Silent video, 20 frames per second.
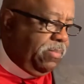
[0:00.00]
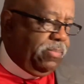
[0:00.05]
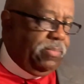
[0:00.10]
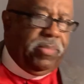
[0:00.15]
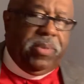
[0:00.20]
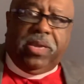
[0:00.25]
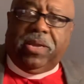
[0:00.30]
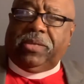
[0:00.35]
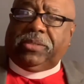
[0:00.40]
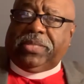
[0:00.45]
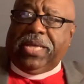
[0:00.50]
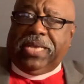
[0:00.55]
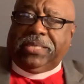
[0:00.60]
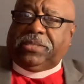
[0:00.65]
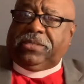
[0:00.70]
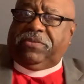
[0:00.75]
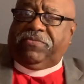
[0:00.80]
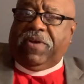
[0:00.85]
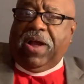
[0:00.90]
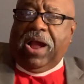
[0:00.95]
Because
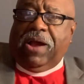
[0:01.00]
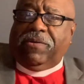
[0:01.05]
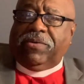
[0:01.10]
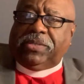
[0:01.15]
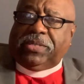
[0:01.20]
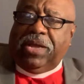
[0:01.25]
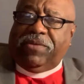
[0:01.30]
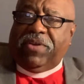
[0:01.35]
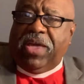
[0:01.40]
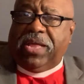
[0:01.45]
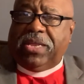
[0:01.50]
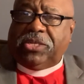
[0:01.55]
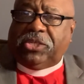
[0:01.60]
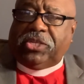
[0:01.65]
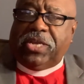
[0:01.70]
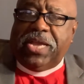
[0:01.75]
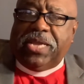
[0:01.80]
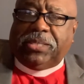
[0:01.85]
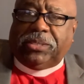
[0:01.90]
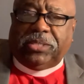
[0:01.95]
that's as far as I've had a
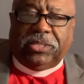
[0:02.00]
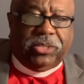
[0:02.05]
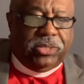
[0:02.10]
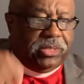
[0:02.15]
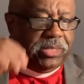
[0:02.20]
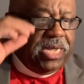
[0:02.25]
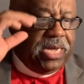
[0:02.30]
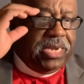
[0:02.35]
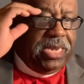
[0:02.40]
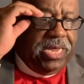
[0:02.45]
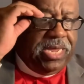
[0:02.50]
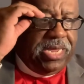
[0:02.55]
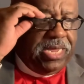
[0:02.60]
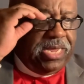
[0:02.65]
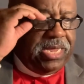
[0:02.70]
chance to study.